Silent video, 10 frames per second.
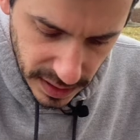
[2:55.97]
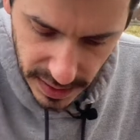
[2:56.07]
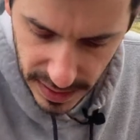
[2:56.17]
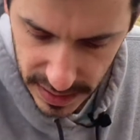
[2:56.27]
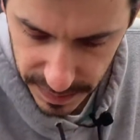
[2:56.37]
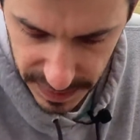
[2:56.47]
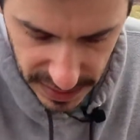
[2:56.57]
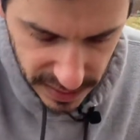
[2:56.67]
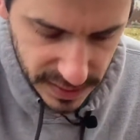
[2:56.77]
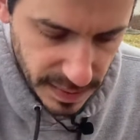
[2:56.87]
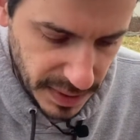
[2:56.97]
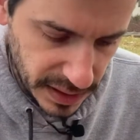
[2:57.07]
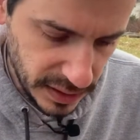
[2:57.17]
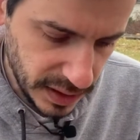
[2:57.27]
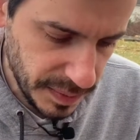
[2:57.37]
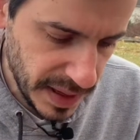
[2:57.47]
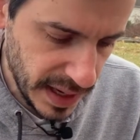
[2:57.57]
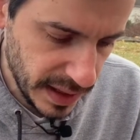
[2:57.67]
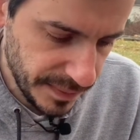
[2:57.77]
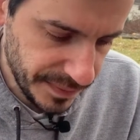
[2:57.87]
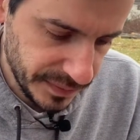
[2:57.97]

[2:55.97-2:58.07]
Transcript: any piece that might look bad.